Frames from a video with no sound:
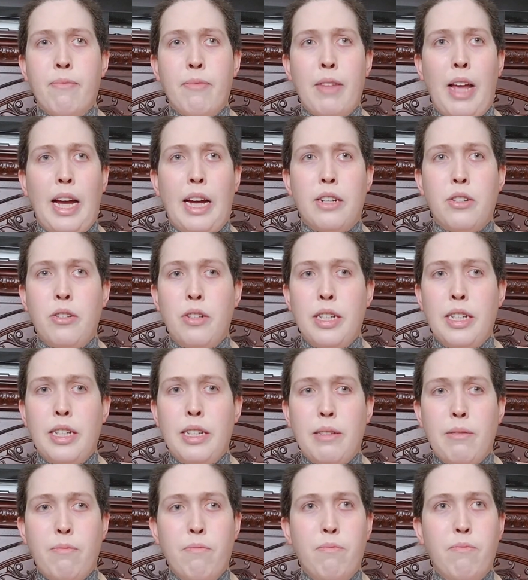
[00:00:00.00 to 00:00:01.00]

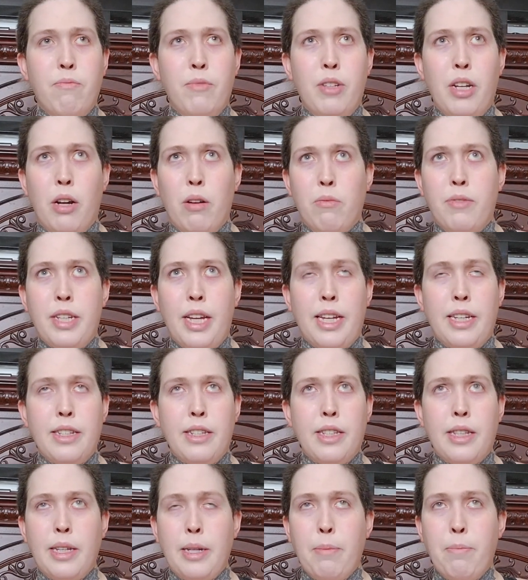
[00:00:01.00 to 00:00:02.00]
actually, you know, takes
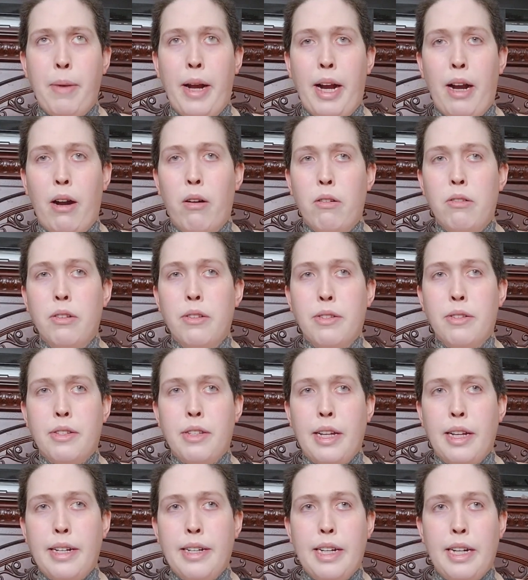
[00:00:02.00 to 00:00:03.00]
the barrels
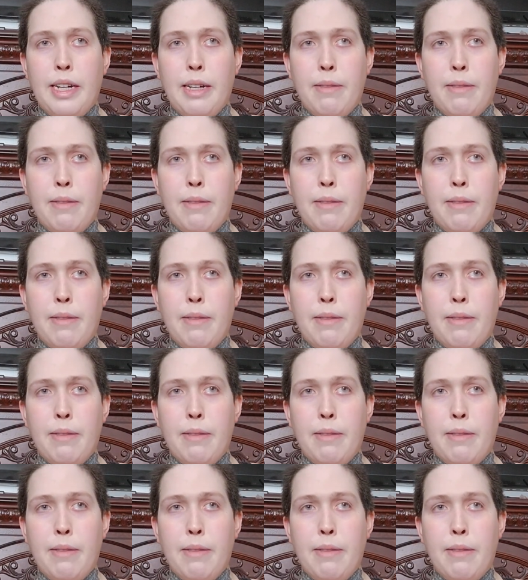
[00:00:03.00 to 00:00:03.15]
and